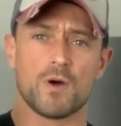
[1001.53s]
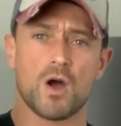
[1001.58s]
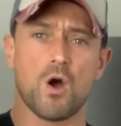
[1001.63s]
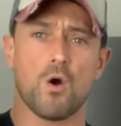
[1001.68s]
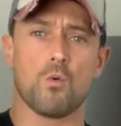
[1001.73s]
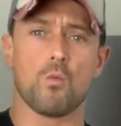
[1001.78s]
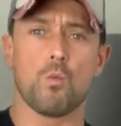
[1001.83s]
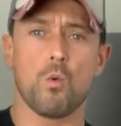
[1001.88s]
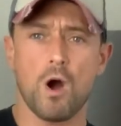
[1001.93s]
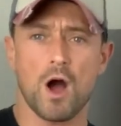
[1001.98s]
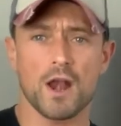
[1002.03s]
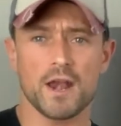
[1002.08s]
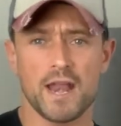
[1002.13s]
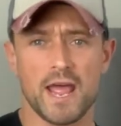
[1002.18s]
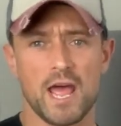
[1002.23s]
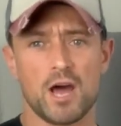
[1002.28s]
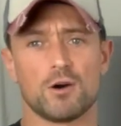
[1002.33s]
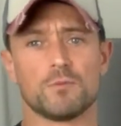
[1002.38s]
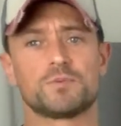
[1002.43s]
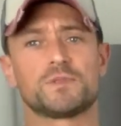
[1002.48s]
one
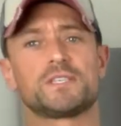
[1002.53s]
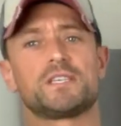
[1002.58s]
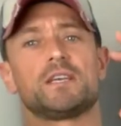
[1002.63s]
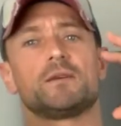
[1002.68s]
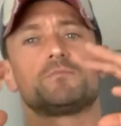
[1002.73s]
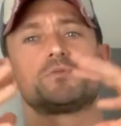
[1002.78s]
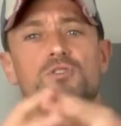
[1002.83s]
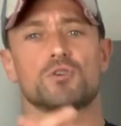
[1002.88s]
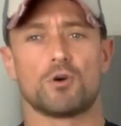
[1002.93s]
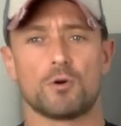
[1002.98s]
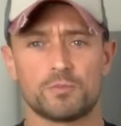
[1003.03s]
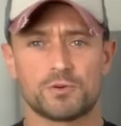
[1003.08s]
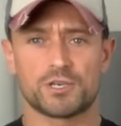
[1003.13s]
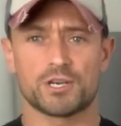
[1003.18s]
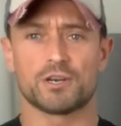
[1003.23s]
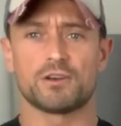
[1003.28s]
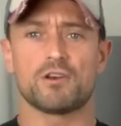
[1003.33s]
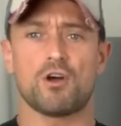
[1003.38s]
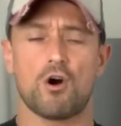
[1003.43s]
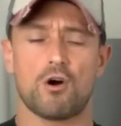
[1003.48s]
helps the
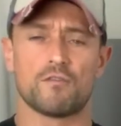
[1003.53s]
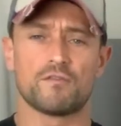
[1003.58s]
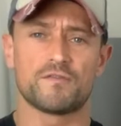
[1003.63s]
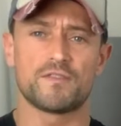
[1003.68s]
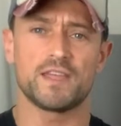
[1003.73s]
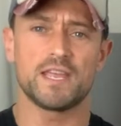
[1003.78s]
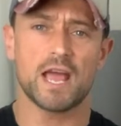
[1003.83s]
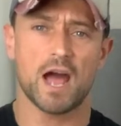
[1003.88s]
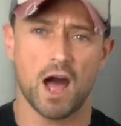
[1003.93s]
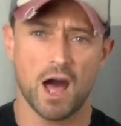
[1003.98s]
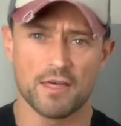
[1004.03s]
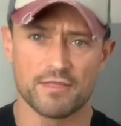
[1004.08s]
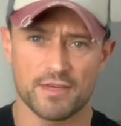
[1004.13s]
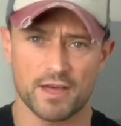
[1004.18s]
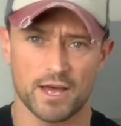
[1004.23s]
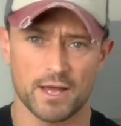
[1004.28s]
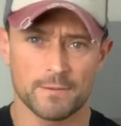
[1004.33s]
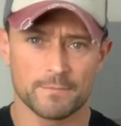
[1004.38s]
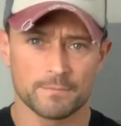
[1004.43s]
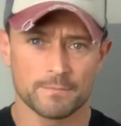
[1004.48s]
absorption of the
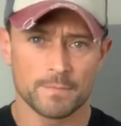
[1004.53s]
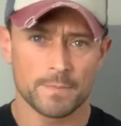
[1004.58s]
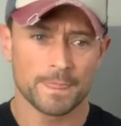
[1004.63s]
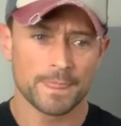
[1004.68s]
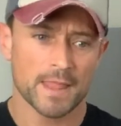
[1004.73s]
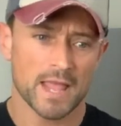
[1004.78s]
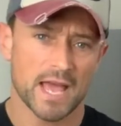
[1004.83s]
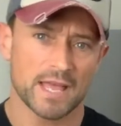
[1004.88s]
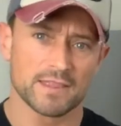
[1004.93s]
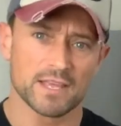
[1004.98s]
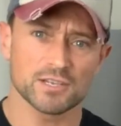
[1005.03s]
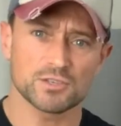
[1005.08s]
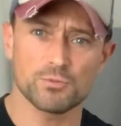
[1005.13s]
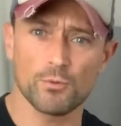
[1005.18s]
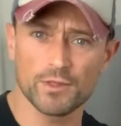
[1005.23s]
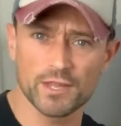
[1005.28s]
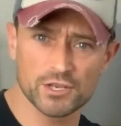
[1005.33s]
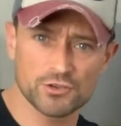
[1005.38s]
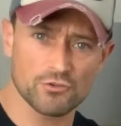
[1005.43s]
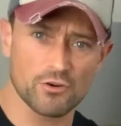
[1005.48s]
other. And that's
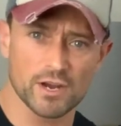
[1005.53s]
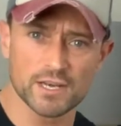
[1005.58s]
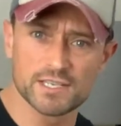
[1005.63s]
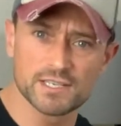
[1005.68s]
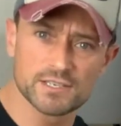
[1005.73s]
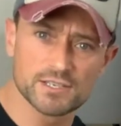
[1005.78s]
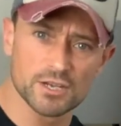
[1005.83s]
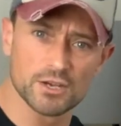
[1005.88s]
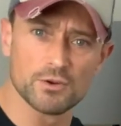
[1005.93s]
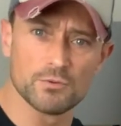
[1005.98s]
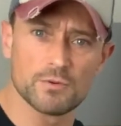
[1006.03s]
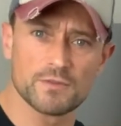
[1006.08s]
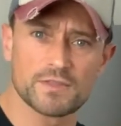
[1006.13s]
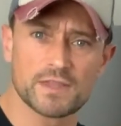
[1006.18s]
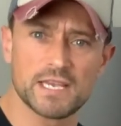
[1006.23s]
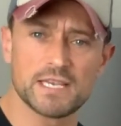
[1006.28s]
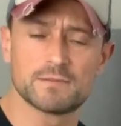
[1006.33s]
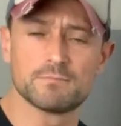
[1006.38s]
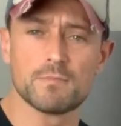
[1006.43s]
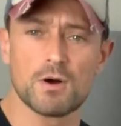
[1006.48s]
what they're trying to do with
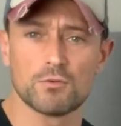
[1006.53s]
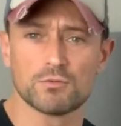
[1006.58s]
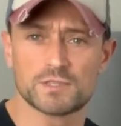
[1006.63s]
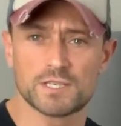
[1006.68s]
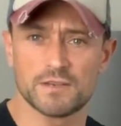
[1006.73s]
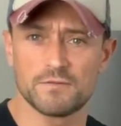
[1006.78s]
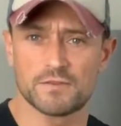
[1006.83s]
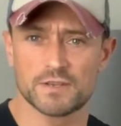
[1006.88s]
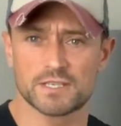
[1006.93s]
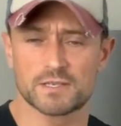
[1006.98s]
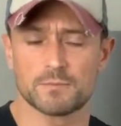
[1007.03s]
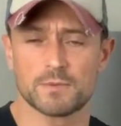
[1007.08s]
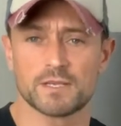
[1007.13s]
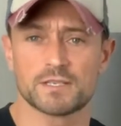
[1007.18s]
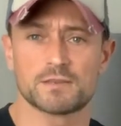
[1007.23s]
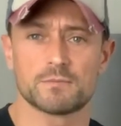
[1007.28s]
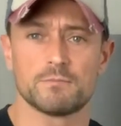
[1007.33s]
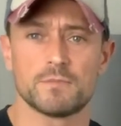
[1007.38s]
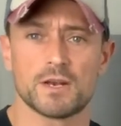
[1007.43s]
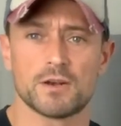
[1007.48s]
these
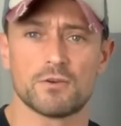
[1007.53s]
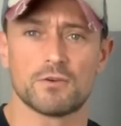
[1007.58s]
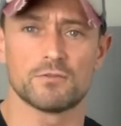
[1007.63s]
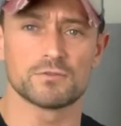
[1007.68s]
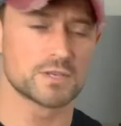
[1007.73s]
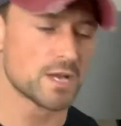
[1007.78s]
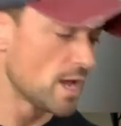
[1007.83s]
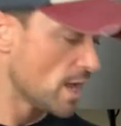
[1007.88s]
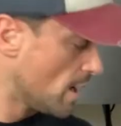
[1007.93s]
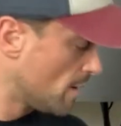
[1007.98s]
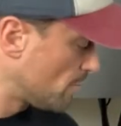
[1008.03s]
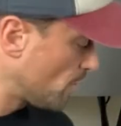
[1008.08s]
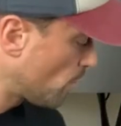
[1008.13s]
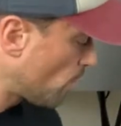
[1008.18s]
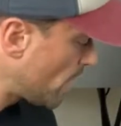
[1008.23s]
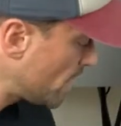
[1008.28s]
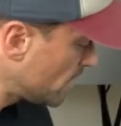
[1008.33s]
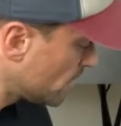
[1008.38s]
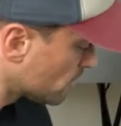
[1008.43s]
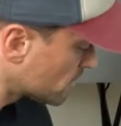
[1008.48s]
multivitamins and minerals. But
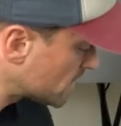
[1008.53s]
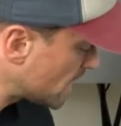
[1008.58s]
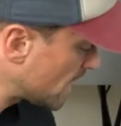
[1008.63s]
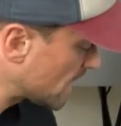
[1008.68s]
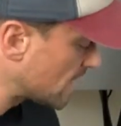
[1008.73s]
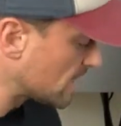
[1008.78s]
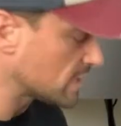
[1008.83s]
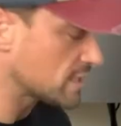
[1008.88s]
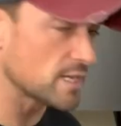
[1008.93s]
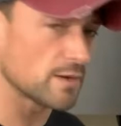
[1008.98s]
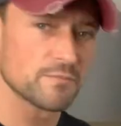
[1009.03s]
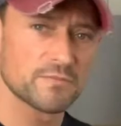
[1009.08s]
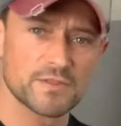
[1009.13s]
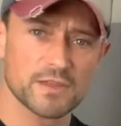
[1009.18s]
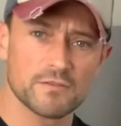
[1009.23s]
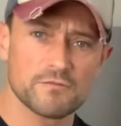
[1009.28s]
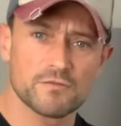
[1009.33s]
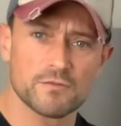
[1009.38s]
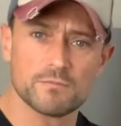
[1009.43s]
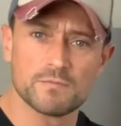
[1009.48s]
when you're taking
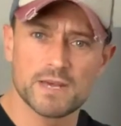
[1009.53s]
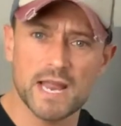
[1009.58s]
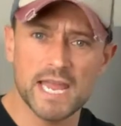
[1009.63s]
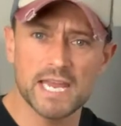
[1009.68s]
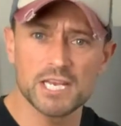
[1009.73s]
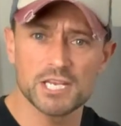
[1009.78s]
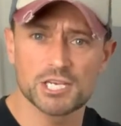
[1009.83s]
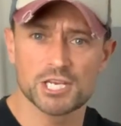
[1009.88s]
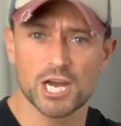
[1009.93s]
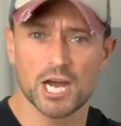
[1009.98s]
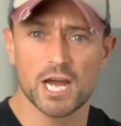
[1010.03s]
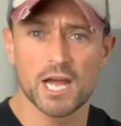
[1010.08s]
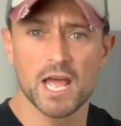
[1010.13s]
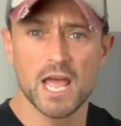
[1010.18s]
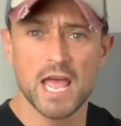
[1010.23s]
something from nature